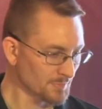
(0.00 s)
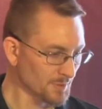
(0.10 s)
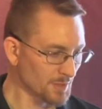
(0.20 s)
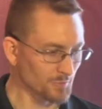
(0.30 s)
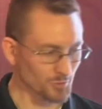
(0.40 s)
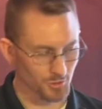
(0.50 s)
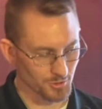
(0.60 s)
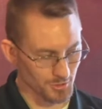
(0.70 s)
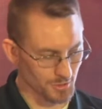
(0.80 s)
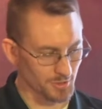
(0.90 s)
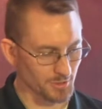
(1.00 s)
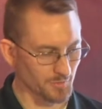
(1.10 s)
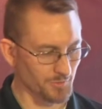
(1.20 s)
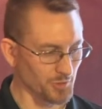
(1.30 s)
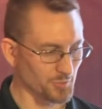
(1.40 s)
And of course, you need to set
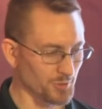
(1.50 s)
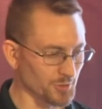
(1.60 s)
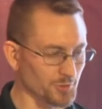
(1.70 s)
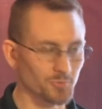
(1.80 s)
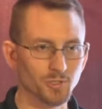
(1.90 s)
a variable as to